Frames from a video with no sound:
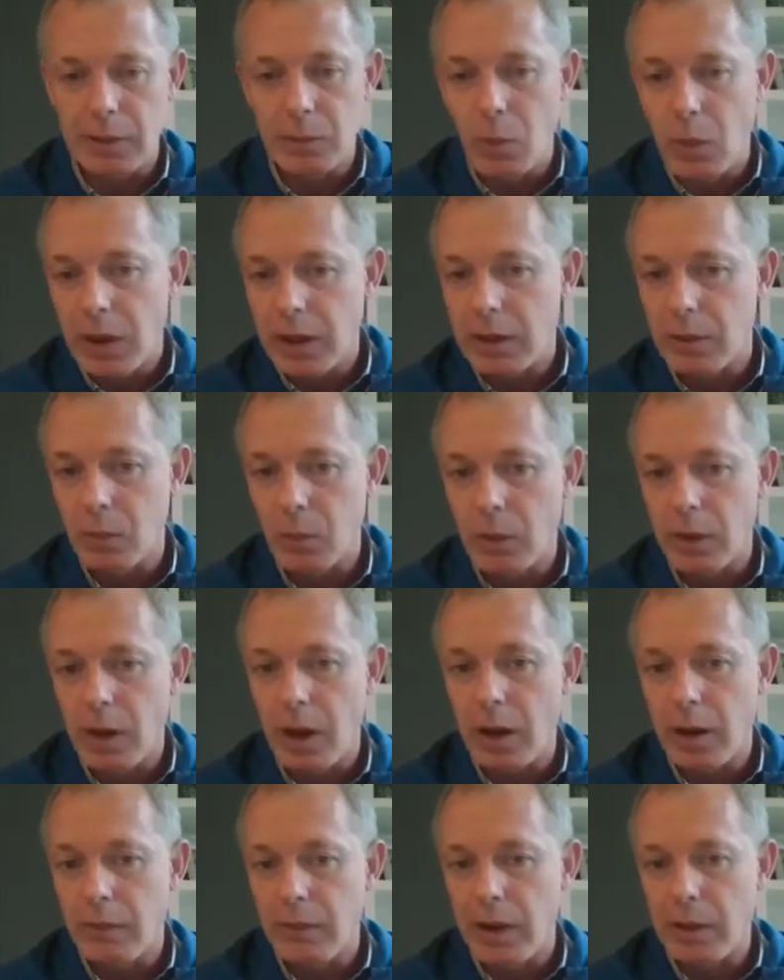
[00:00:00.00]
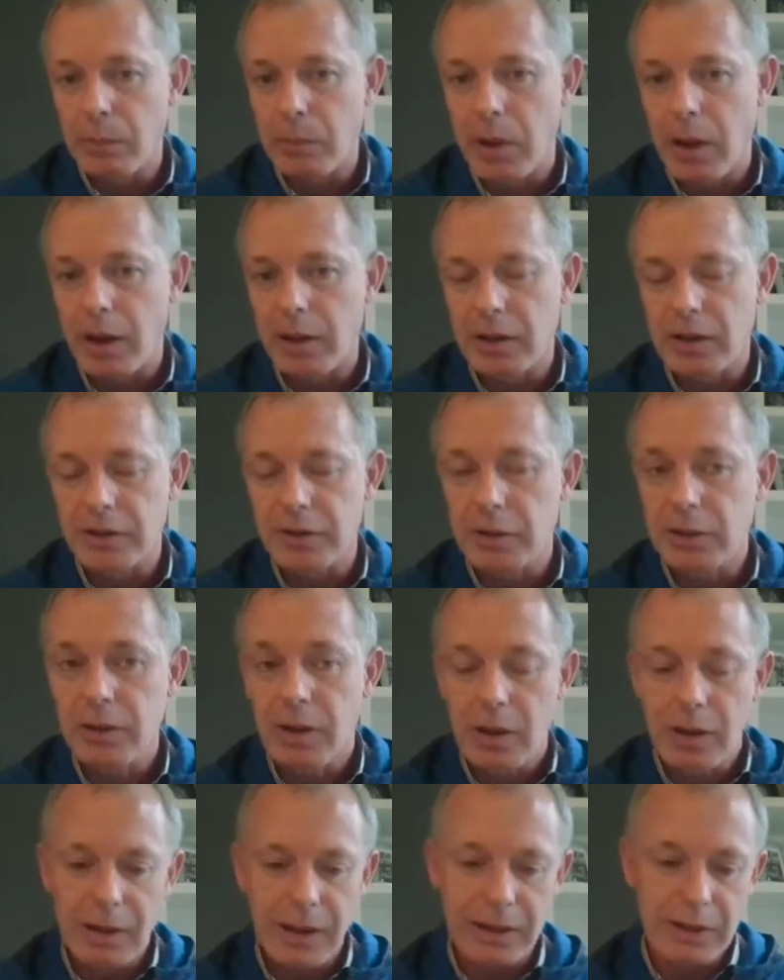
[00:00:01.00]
and working with our event partners,